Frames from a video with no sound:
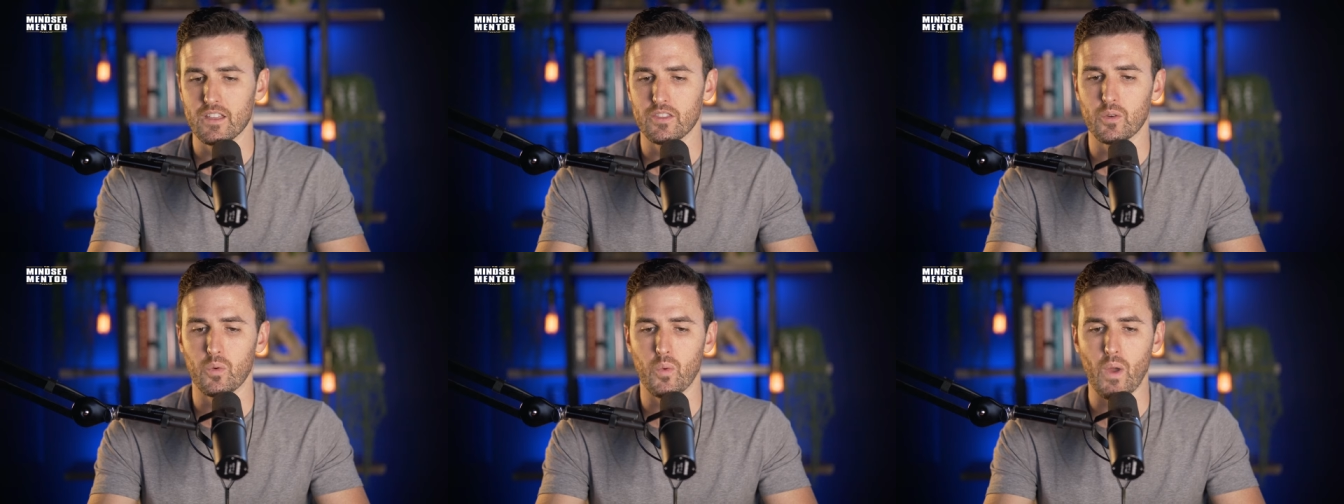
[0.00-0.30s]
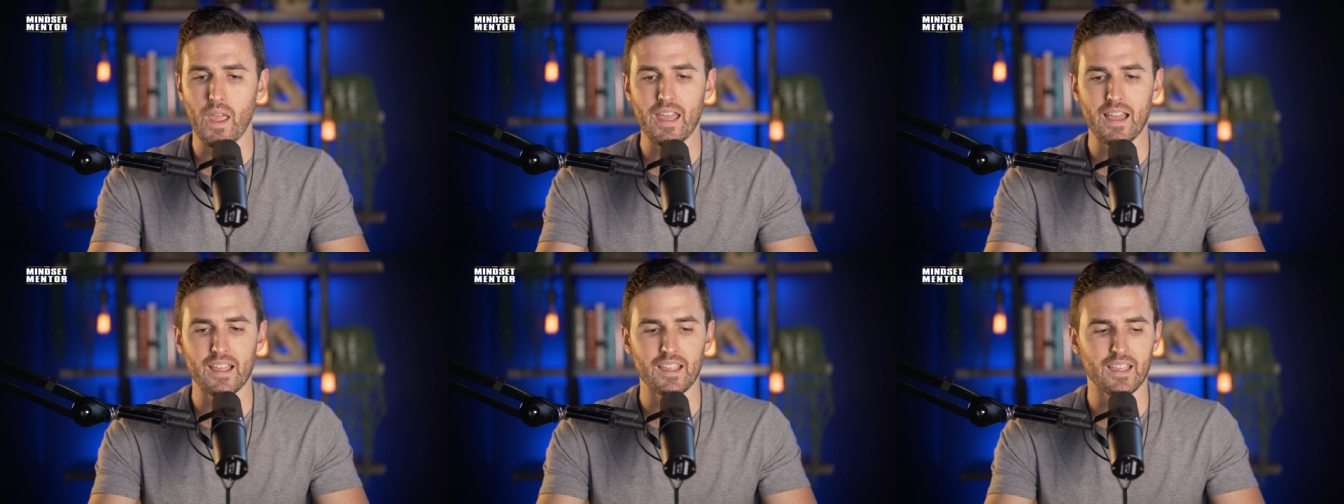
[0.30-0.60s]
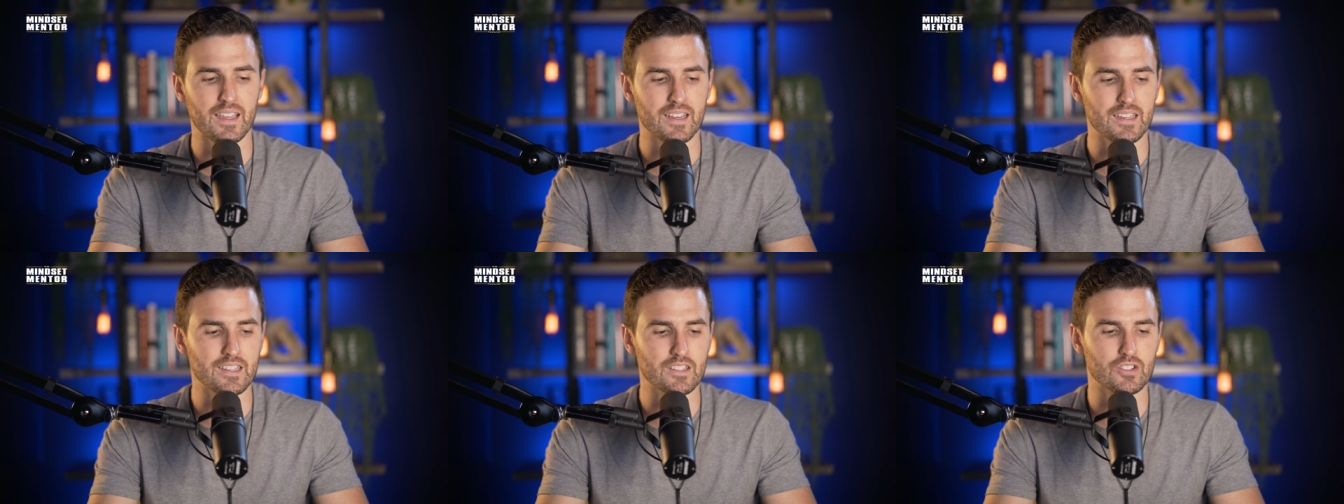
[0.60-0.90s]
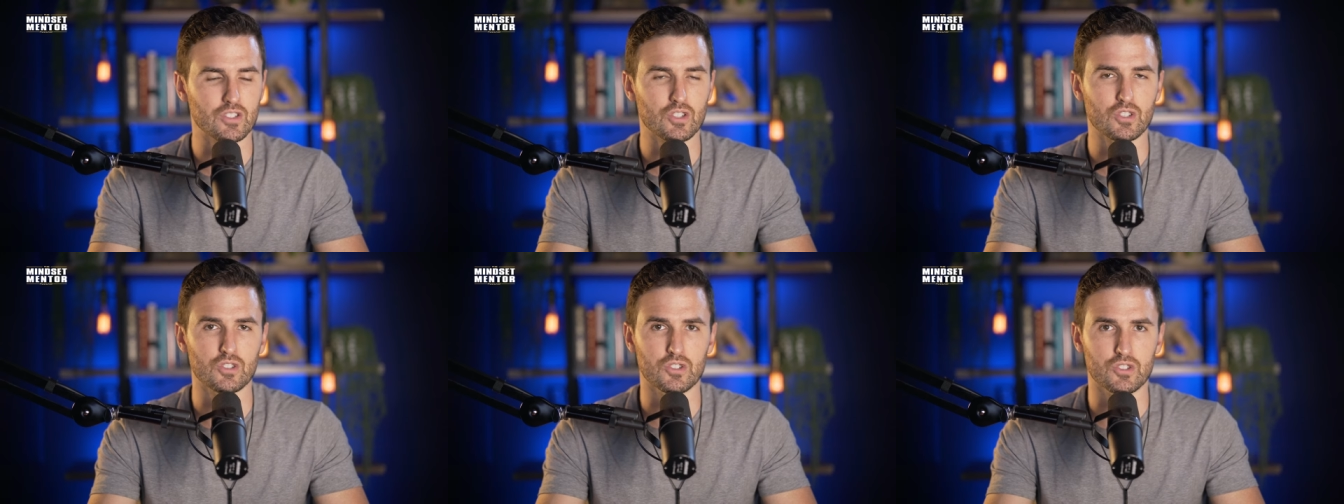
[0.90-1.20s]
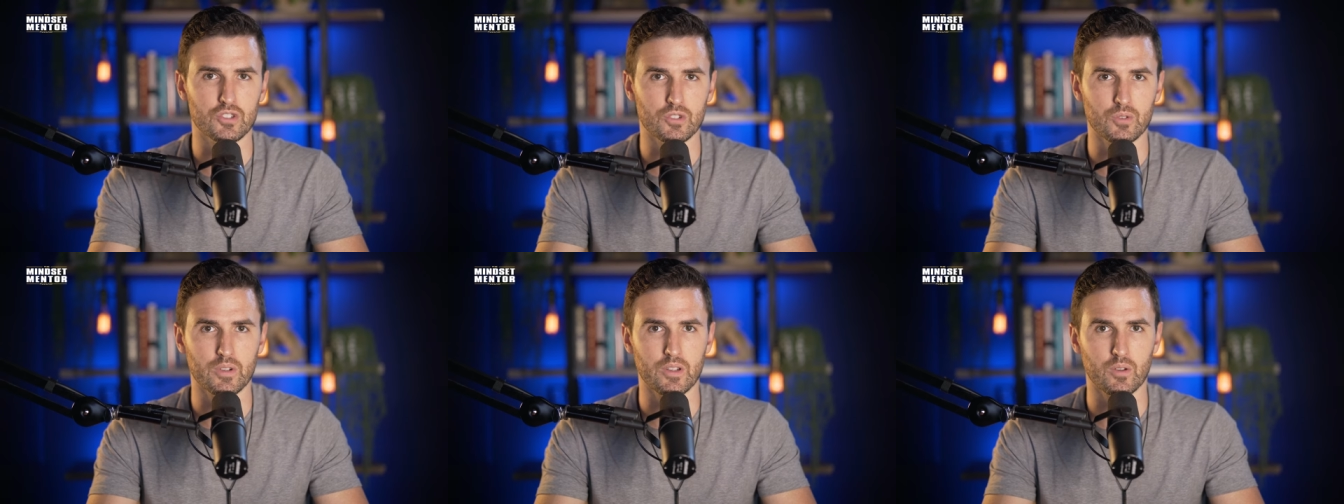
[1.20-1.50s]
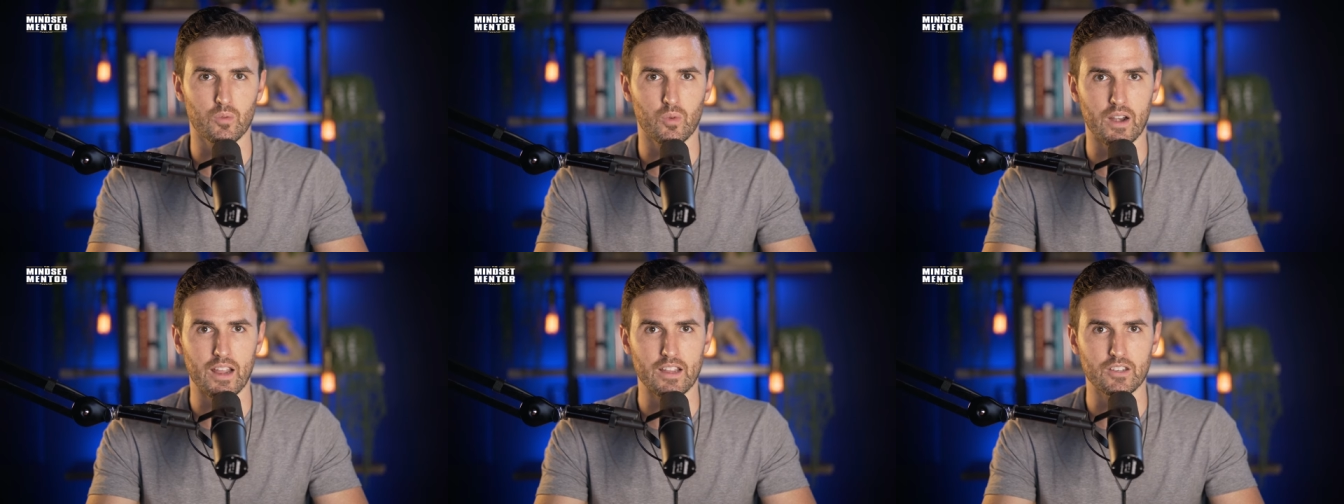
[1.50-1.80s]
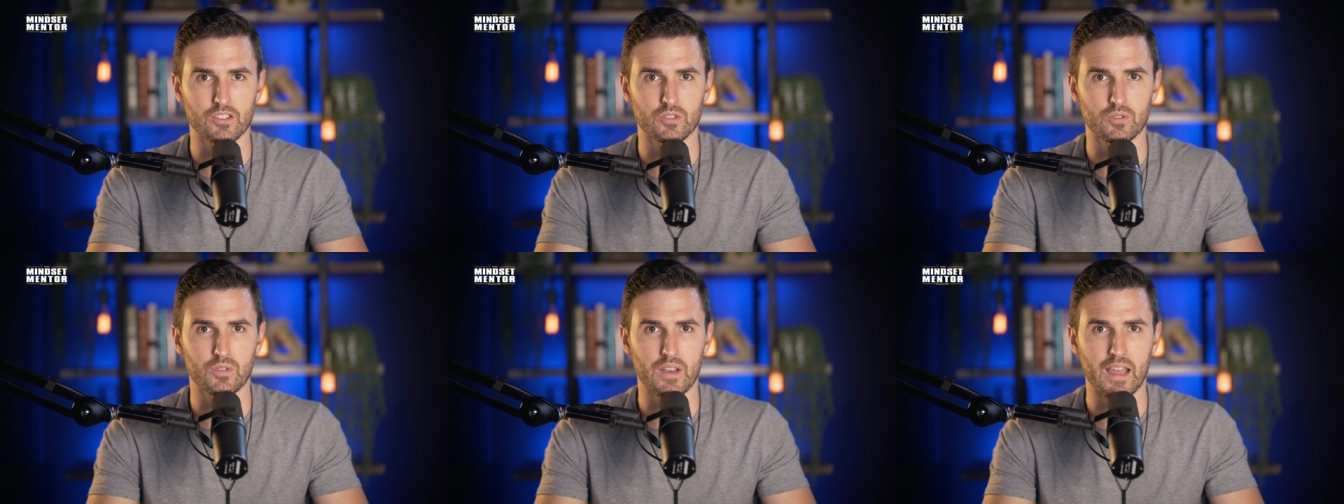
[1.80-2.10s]
The way I got into doing what I
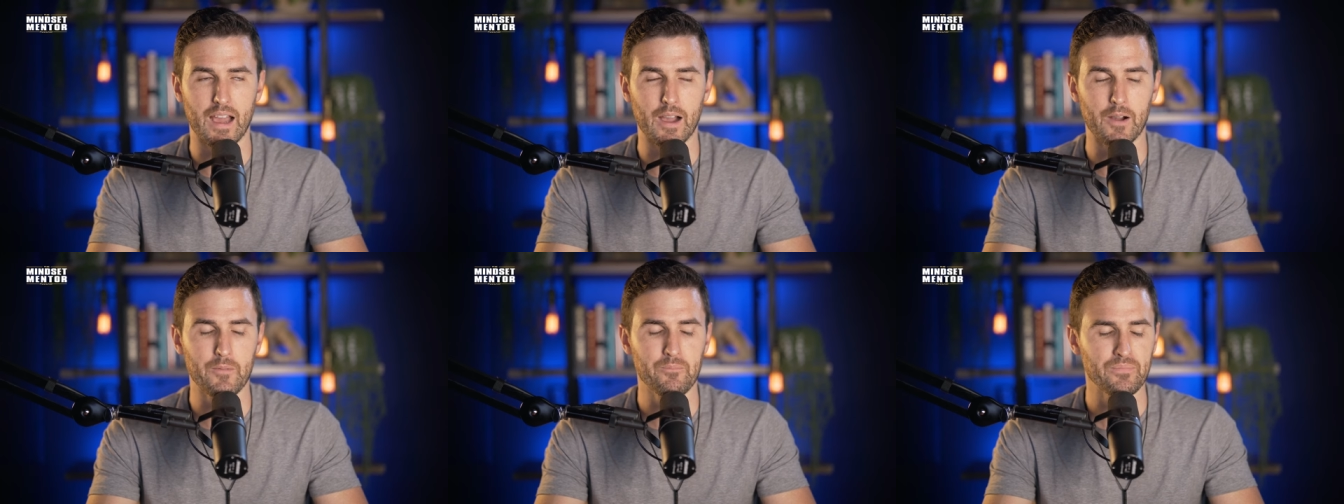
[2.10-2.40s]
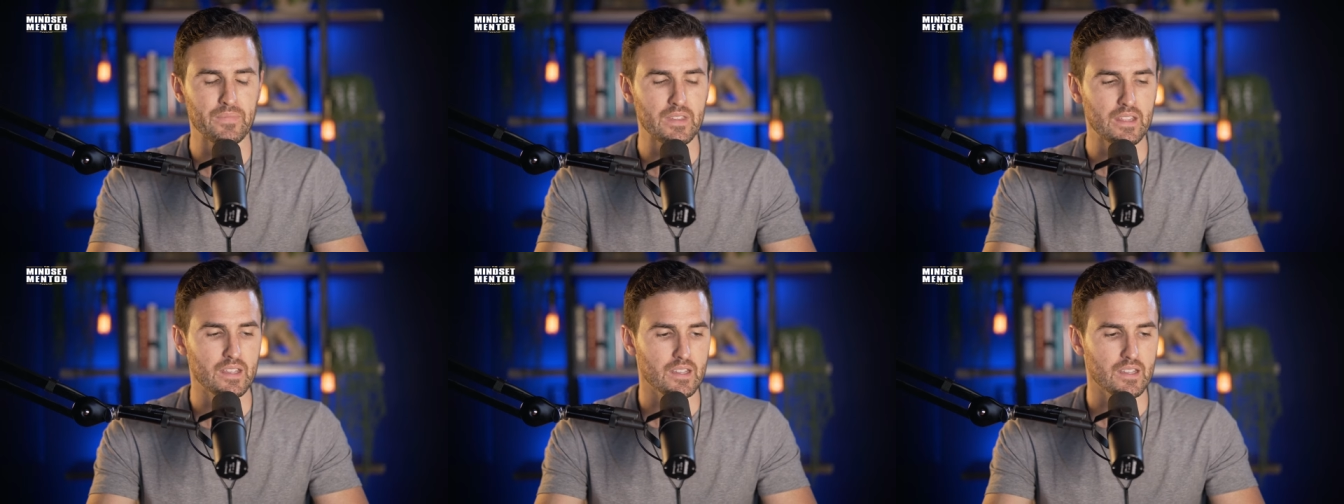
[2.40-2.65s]
do now